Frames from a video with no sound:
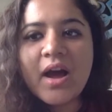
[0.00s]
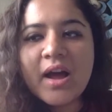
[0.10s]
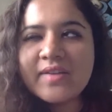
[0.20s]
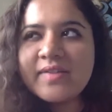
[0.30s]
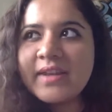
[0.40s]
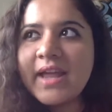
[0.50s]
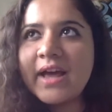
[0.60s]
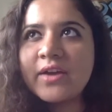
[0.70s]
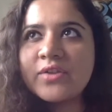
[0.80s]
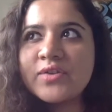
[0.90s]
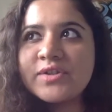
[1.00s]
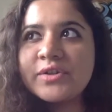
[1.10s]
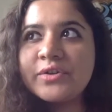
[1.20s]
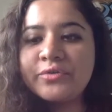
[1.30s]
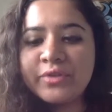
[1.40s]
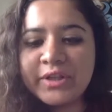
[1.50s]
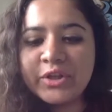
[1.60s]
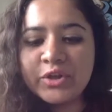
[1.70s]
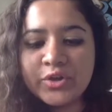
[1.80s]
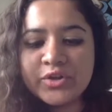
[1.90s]
I think that hackathons are a really
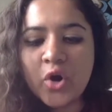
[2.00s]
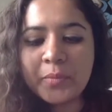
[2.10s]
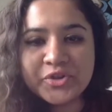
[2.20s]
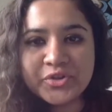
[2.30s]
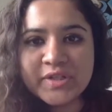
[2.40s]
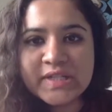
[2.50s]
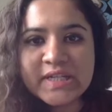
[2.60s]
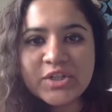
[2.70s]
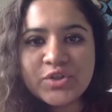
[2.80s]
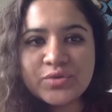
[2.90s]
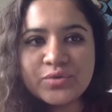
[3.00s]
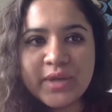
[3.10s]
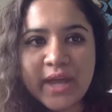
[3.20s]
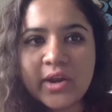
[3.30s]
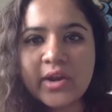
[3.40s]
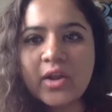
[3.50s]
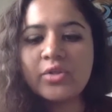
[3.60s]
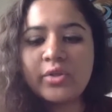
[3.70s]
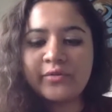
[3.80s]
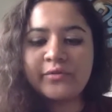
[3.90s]
good opportunity to get a
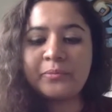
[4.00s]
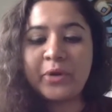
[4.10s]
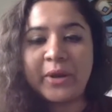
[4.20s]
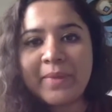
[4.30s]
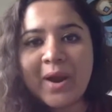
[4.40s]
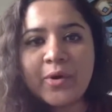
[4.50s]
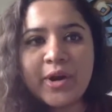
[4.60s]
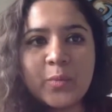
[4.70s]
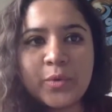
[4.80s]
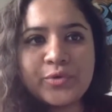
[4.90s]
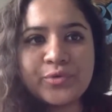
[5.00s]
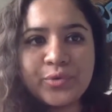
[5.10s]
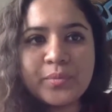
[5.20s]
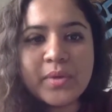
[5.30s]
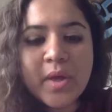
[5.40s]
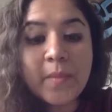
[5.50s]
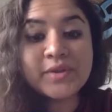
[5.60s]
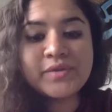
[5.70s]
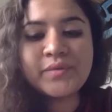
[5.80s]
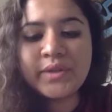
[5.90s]
lot of brain power in one room, but
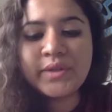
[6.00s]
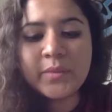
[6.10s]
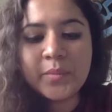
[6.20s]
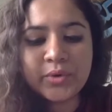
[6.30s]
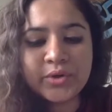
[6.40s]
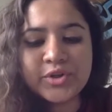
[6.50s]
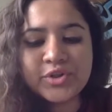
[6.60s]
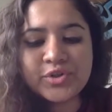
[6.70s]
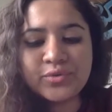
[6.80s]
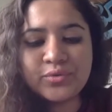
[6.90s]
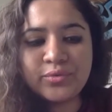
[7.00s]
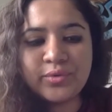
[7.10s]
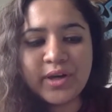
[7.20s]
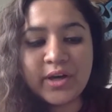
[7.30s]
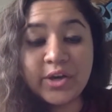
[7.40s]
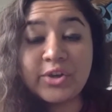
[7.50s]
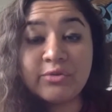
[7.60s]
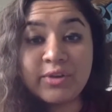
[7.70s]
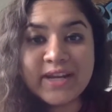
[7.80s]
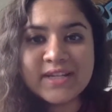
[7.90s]
it's really important to
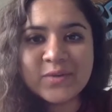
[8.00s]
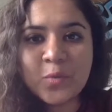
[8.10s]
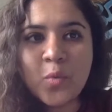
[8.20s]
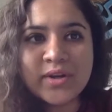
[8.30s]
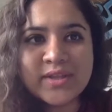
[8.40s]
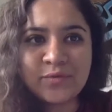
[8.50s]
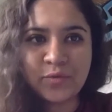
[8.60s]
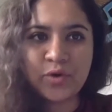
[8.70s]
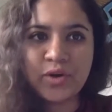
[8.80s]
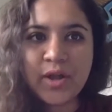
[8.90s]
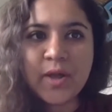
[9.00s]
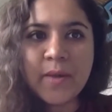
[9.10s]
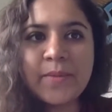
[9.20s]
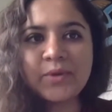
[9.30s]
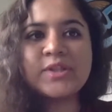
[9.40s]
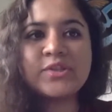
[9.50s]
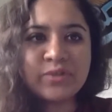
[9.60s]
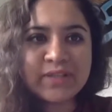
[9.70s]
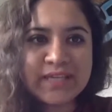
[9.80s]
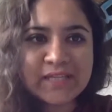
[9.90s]
curate what it's for, because it's
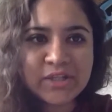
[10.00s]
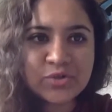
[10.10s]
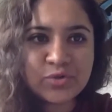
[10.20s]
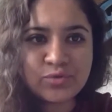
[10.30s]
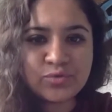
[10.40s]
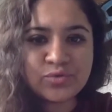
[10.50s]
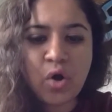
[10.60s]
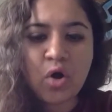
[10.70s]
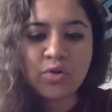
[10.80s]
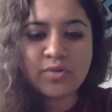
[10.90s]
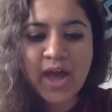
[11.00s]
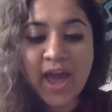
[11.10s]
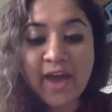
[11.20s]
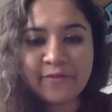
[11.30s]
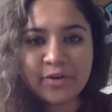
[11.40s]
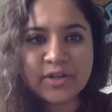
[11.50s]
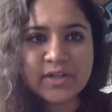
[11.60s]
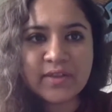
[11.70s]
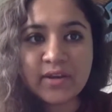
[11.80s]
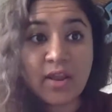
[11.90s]
really easy to lose all that effort
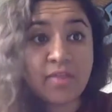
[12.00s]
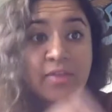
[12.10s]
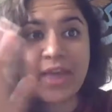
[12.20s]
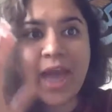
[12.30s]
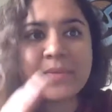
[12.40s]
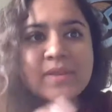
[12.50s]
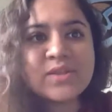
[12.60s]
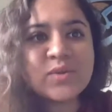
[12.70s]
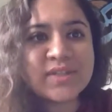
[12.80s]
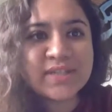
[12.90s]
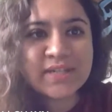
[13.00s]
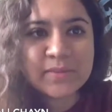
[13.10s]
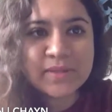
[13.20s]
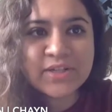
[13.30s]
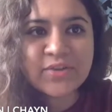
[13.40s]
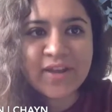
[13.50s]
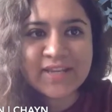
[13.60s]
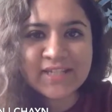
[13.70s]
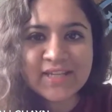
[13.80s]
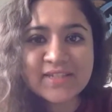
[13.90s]
and then nothing happens. So sustainability of
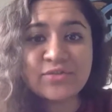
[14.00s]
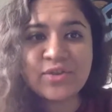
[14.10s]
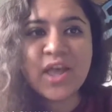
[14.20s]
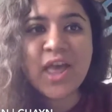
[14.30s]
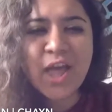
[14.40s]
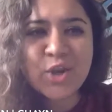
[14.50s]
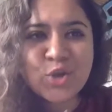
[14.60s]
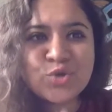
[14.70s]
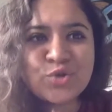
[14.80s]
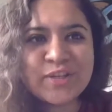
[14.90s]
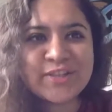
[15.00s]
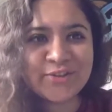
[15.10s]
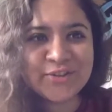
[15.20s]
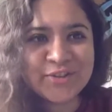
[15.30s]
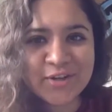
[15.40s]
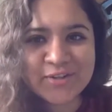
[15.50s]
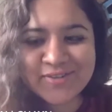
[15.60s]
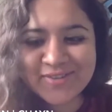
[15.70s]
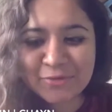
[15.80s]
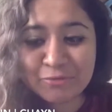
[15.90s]
ideas and user research are
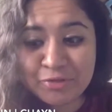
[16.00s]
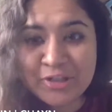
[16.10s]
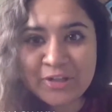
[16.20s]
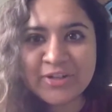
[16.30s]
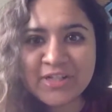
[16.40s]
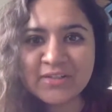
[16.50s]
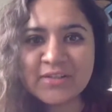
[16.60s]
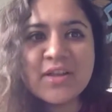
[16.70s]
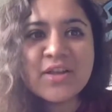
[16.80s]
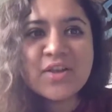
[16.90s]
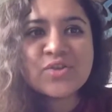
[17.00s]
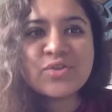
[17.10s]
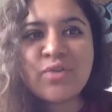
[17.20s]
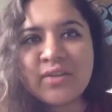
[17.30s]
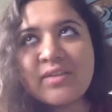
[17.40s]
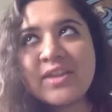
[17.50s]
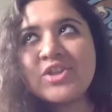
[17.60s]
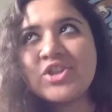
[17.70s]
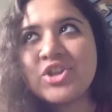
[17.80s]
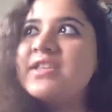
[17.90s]
really critical. So rather
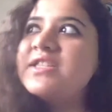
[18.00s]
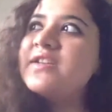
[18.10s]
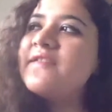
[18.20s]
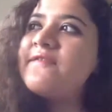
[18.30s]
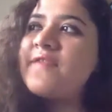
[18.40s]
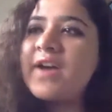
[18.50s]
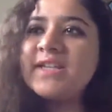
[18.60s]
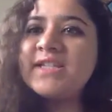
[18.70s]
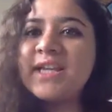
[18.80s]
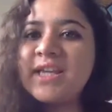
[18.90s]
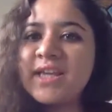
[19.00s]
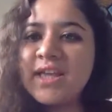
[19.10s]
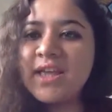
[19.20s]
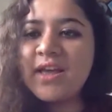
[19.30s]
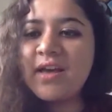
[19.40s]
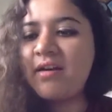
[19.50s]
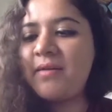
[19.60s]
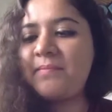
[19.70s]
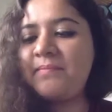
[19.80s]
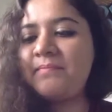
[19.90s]
than just finding
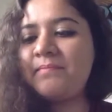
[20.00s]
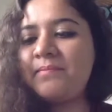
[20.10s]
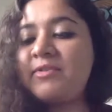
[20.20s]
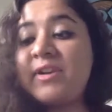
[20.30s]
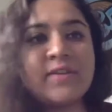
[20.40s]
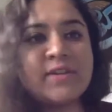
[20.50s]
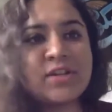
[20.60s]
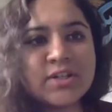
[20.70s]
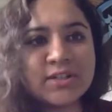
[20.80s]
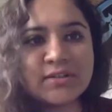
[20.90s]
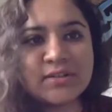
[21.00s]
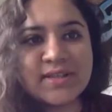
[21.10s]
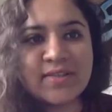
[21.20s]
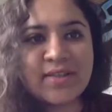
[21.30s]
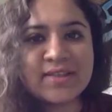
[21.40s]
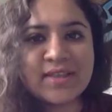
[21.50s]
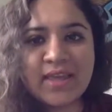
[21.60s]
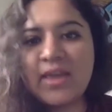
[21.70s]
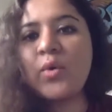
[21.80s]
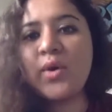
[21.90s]
relevant articles and then
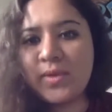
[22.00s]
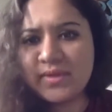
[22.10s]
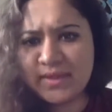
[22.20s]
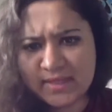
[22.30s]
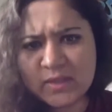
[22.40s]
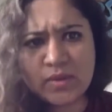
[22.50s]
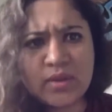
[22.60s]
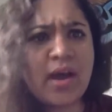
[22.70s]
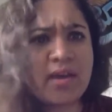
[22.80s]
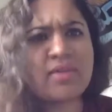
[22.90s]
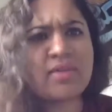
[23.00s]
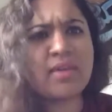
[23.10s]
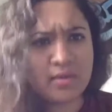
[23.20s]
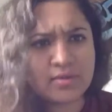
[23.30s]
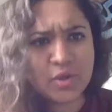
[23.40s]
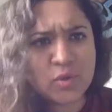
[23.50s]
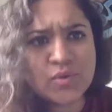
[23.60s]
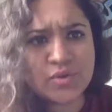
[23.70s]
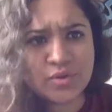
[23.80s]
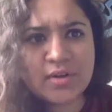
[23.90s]
thinking, okay, well, this is what I think the
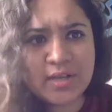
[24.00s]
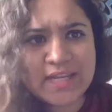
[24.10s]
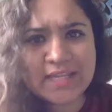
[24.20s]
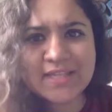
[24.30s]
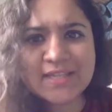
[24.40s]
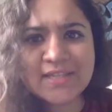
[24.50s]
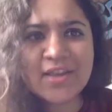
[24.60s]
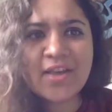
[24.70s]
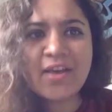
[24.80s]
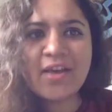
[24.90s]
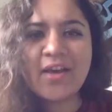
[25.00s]
user needs,